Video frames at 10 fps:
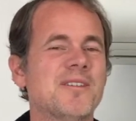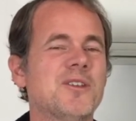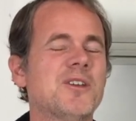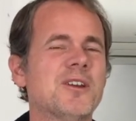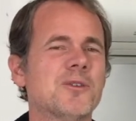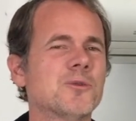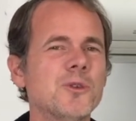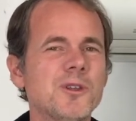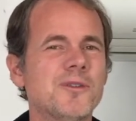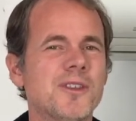If you hear a
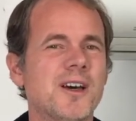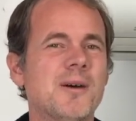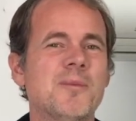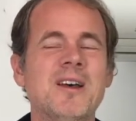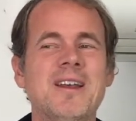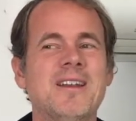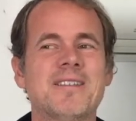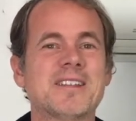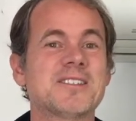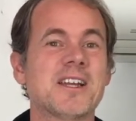rule of thumb,
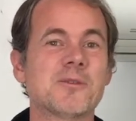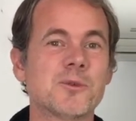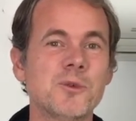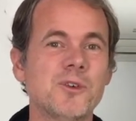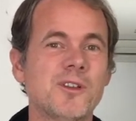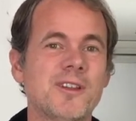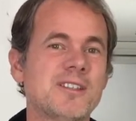that's not a rule.